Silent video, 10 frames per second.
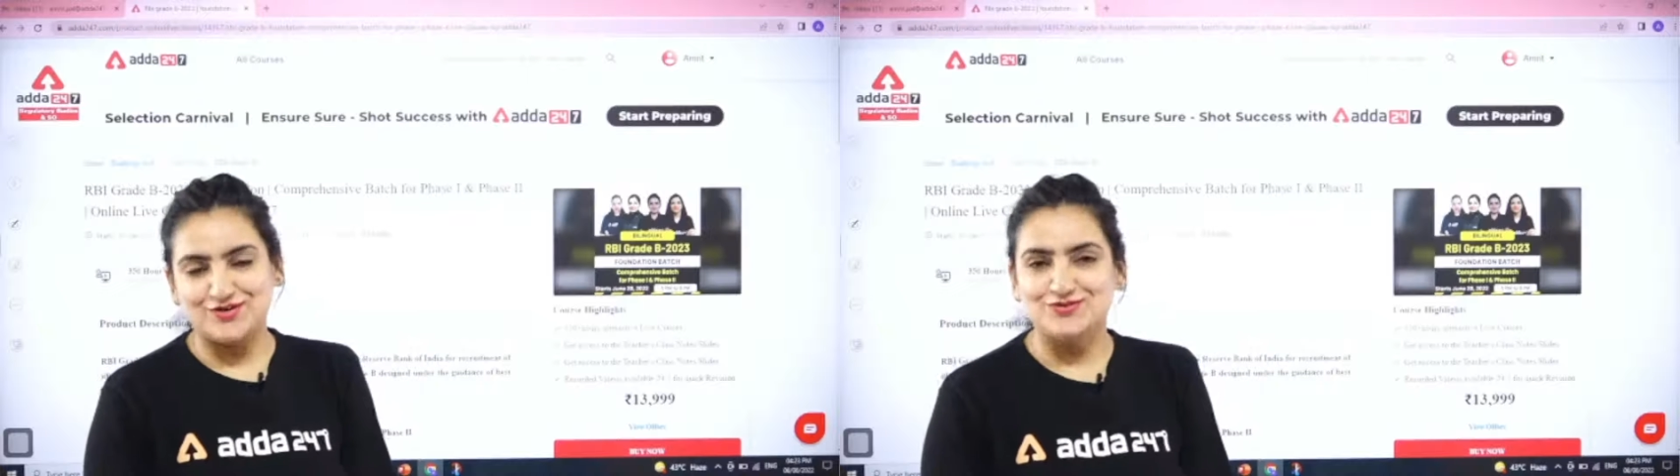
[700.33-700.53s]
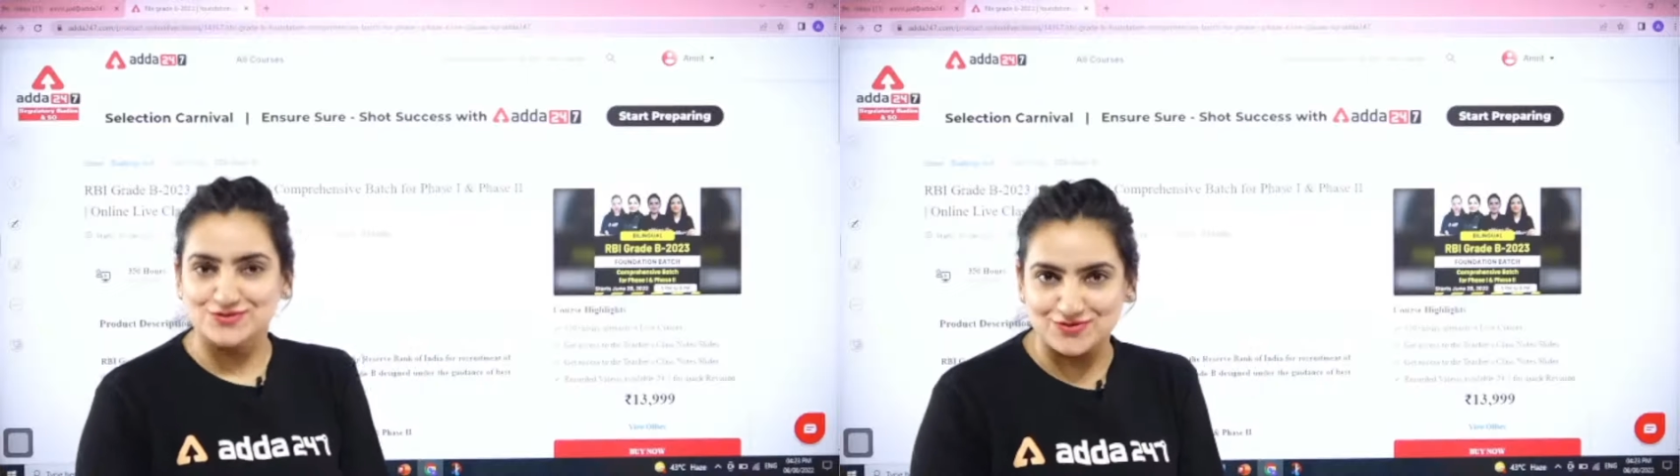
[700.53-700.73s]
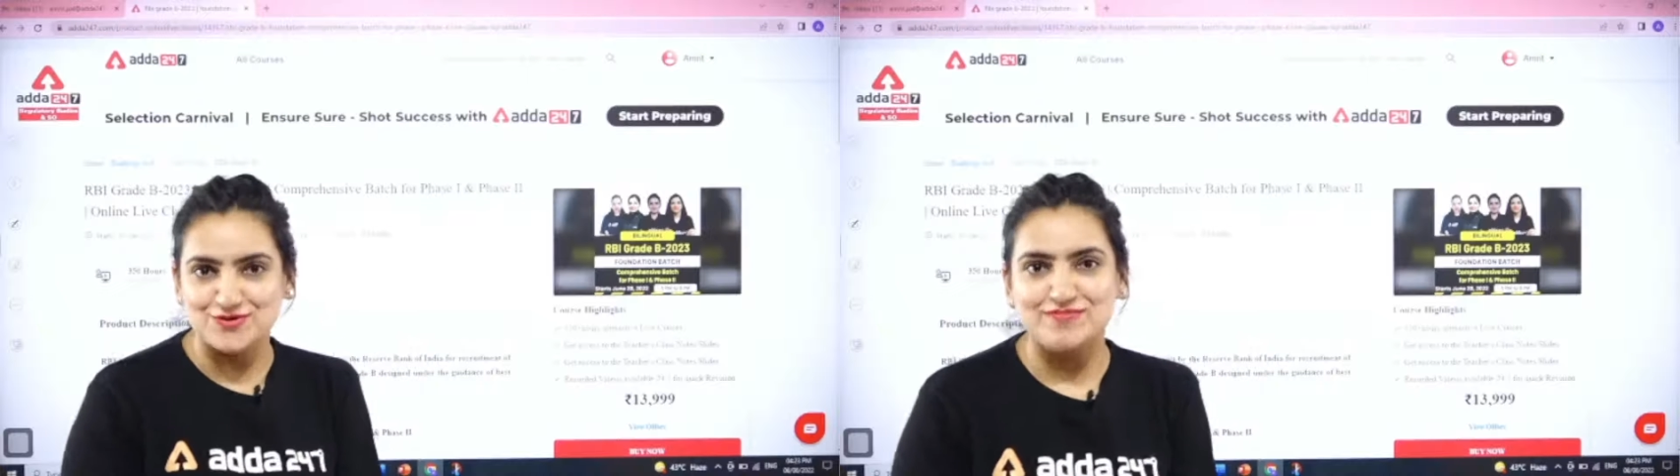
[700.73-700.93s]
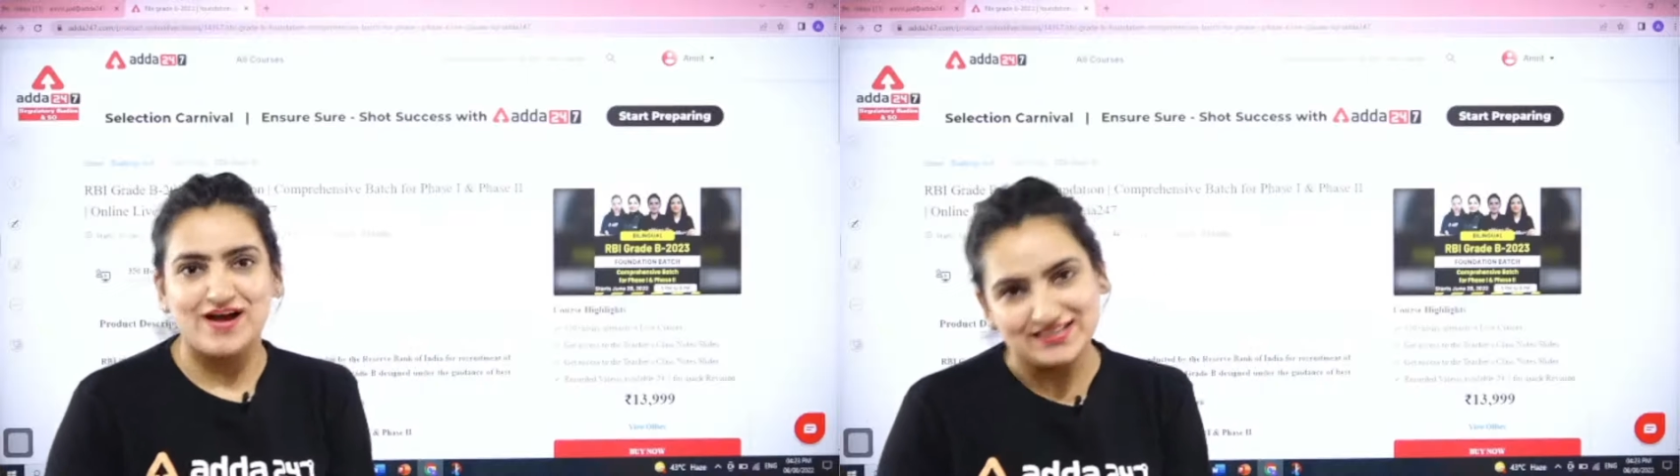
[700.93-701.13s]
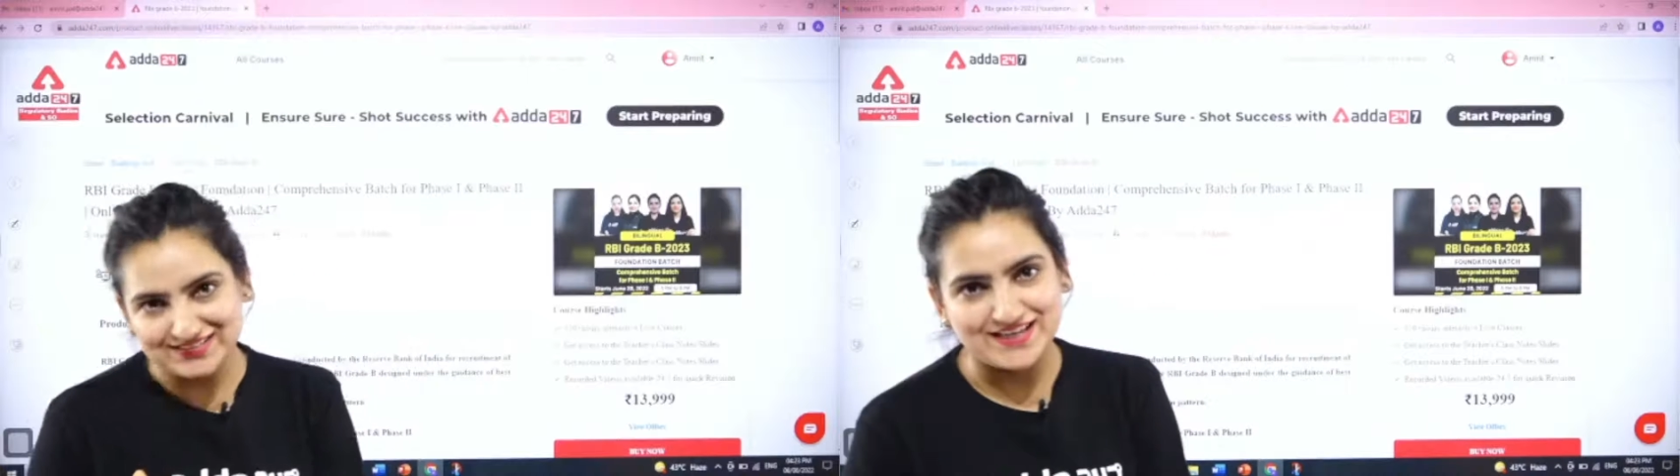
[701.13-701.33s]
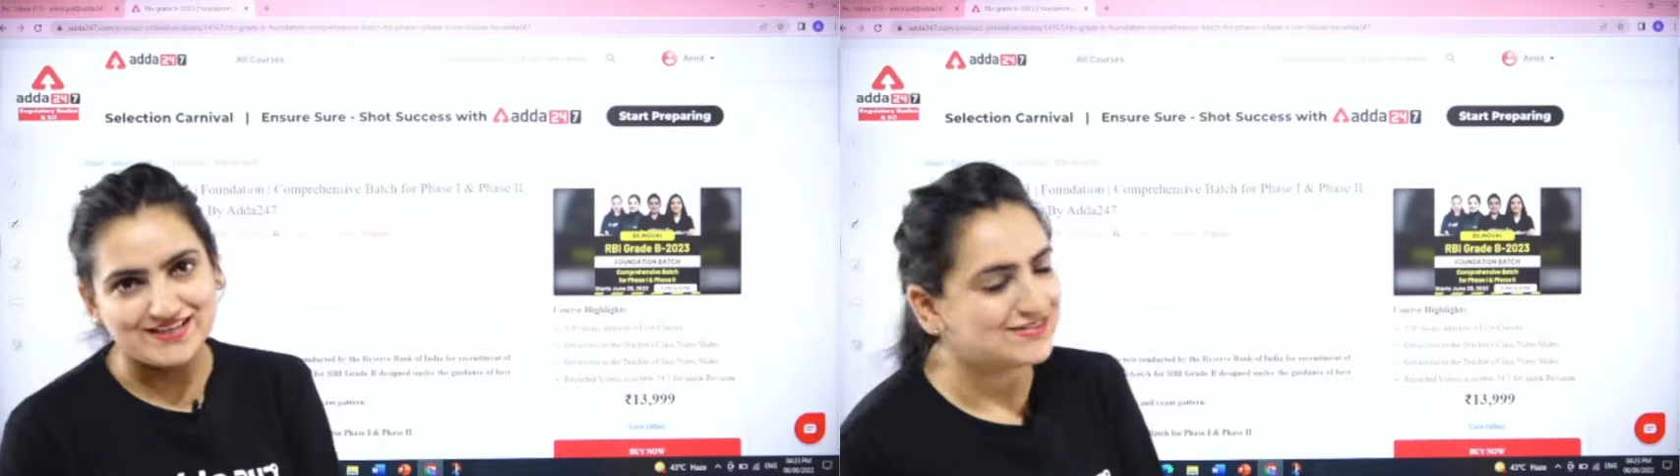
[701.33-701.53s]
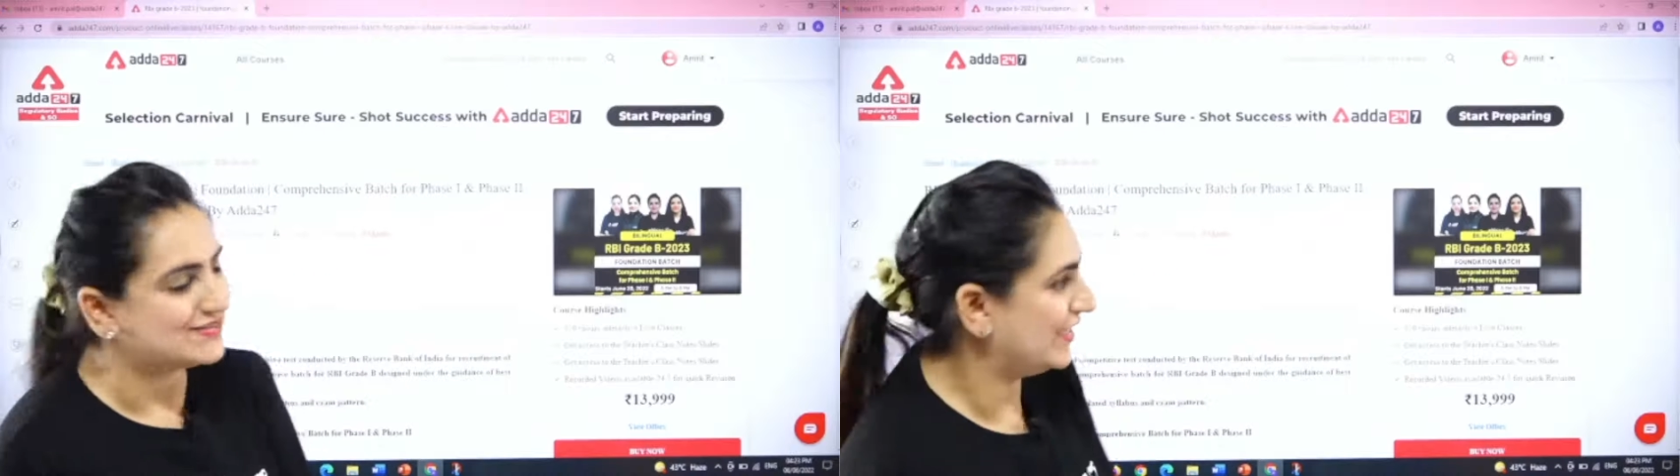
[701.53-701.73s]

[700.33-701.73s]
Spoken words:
how to score marks and get the